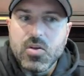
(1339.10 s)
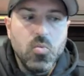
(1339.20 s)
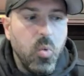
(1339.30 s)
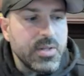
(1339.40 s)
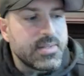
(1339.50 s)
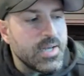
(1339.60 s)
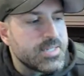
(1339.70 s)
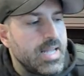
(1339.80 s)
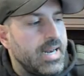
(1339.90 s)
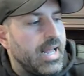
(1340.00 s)
What
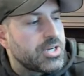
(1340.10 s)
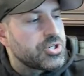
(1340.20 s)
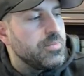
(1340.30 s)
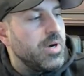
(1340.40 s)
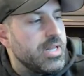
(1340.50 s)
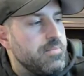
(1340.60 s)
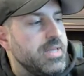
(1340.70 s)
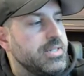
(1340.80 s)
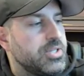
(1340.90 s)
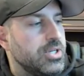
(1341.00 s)
does that extra money
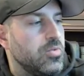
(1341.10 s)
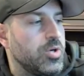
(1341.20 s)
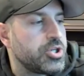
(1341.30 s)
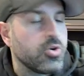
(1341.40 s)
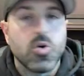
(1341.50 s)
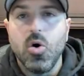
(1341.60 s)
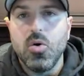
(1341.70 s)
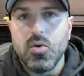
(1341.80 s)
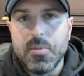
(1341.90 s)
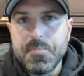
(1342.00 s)
mean to you? What's your
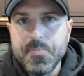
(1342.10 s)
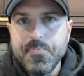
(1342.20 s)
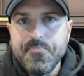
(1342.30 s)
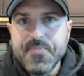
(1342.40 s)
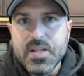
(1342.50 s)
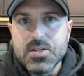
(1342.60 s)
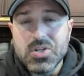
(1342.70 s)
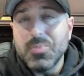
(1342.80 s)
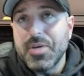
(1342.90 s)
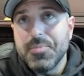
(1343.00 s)
goal?
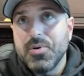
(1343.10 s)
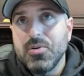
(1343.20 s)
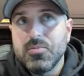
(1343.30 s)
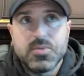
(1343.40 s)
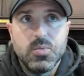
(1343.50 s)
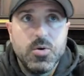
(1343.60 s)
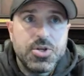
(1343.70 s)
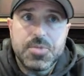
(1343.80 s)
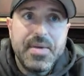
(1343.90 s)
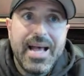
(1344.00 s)
Some people would
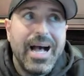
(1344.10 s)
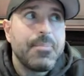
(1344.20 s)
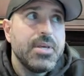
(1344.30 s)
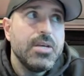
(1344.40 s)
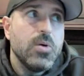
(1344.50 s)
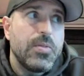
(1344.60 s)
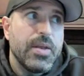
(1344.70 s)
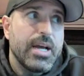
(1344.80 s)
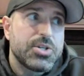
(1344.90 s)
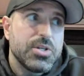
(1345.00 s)
just be happy with
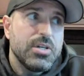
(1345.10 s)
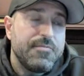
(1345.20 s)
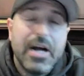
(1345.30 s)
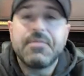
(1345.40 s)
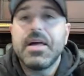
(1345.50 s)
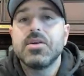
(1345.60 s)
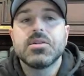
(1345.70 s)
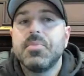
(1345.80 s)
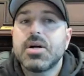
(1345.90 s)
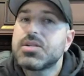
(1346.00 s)
an extra
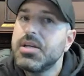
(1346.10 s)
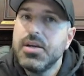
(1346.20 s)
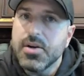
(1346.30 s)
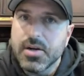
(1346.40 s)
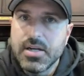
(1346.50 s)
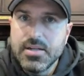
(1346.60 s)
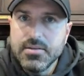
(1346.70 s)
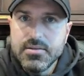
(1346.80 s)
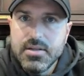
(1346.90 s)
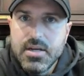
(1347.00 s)
$5,000 a year.
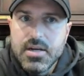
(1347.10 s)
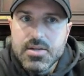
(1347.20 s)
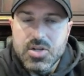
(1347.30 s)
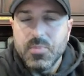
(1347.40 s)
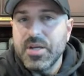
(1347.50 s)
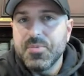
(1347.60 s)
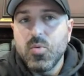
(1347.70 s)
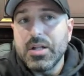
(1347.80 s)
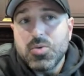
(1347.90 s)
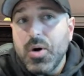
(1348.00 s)
Some people
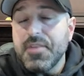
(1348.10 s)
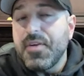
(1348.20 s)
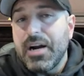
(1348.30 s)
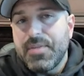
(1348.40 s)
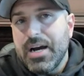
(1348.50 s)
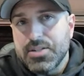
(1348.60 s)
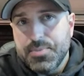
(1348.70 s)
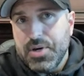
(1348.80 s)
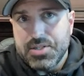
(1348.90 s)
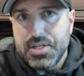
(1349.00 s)
want
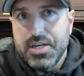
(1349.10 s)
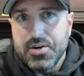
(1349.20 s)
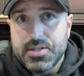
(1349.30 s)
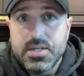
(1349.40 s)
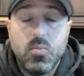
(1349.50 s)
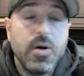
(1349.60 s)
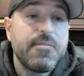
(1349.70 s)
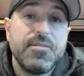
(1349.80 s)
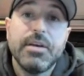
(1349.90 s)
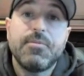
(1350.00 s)
$25,000 a year. Some
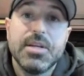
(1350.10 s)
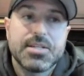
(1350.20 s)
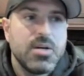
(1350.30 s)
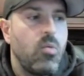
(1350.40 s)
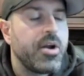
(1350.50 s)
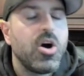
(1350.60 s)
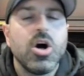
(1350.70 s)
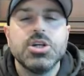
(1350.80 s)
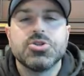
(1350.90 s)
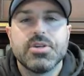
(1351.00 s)
want 50, some want
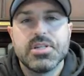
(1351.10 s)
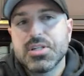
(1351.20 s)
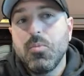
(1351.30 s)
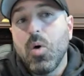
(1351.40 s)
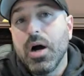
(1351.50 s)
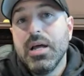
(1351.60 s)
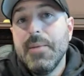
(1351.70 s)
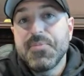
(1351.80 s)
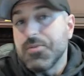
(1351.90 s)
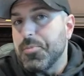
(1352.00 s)
100, some want
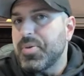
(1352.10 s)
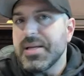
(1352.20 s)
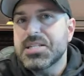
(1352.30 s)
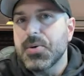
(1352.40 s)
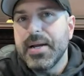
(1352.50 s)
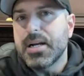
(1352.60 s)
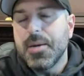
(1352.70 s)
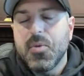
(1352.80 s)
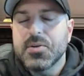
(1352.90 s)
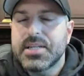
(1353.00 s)
to replace their
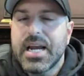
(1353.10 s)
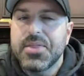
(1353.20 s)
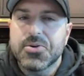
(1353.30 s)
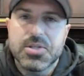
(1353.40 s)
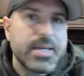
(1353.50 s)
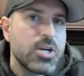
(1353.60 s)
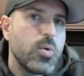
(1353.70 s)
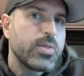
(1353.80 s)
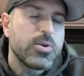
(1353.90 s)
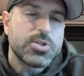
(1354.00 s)
income altogether so they can
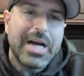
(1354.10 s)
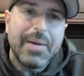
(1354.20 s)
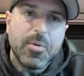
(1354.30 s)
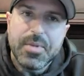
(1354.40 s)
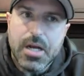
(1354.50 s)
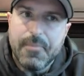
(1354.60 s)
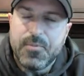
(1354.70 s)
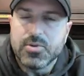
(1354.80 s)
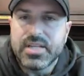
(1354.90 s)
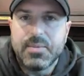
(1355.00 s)
quit their job and become
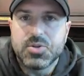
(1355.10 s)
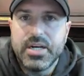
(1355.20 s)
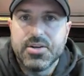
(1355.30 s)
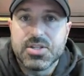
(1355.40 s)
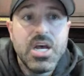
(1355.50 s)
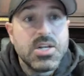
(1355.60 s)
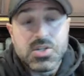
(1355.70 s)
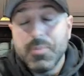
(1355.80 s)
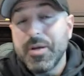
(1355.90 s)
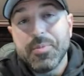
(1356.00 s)
full-time traders.
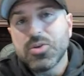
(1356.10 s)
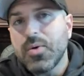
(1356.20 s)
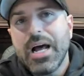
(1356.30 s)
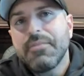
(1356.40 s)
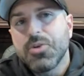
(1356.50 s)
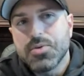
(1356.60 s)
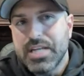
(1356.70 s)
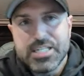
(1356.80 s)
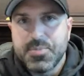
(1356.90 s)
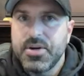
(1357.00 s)
Some people don't have those
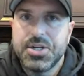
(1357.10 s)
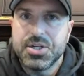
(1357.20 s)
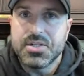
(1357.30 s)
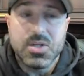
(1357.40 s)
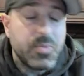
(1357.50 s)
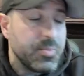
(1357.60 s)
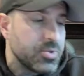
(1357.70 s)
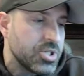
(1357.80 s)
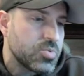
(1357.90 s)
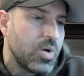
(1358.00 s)
aspirations. Some people
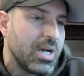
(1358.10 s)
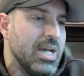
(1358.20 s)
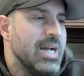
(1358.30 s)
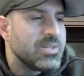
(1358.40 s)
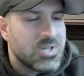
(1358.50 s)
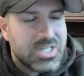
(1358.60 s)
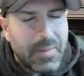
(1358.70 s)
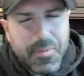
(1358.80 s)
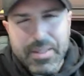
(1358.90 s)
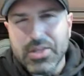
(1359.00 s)
just want to
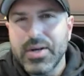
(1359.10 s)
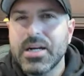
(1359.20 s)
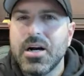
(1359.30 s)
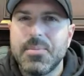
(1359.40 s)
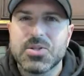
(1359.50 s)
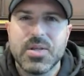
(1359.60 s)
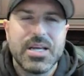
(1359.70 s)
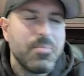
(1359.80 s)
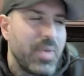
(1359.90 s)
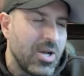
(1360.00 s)
supplement their income so they
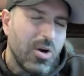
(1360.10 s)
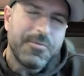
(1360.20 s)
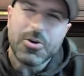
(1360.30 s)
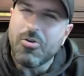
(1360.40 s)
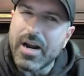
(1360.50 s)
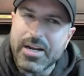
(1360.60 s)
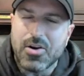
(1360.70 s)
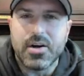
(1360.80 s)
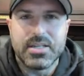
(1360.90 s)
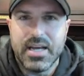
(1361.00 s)
can pay off their credit
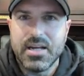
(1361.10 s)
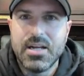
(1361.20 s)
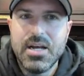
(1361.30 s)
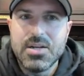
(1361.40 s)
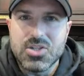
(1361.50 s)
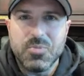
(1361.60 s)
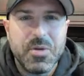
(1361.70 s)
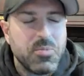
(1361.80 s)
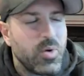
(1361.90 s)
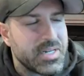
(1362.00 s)
card debt. Some
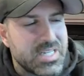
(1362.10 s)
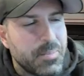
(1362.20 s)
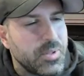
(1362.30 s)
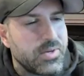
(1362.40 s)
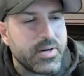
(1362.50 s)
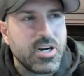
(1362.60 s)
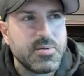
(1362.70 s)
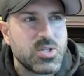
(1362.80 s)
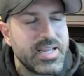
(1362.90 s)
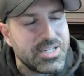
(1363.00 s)
people want to supplement their
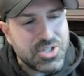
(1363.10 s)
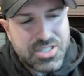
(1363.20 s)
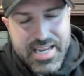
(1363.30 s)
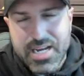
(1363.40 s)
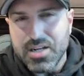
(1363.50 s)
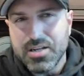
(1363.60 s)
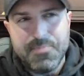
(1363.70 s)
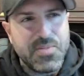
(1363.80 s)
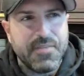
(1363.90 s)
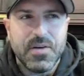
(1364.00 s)
income so they can just take
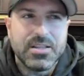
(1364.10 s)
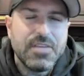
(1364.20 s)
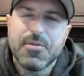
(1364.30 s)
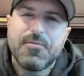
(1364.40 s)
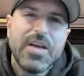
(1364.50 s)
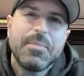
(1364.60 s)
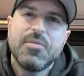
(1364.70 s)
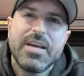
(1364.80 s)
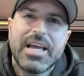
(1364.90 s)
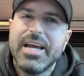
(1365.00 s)
a different family
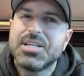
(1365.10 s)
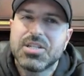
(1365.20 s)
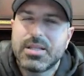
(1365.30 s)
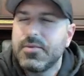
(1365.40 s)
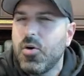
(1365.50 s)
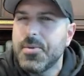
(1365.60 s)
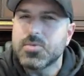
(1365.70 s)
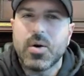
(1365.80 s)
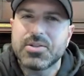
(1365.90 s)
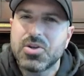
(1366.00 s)
vacation that they've always
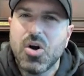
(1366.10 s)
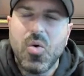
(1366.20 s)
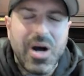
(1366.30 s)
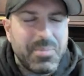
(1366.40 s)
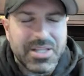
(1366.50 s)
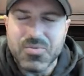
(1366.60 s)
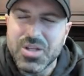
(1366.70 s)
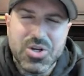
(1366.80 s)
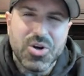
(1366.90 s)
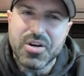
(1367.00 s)
wanted to go on, but they
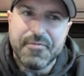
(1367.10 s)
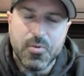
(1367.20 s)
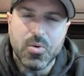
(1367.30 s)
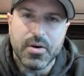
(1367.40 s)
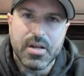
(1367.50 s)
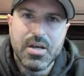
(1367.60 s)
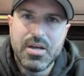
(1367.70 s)
really couldn't afford.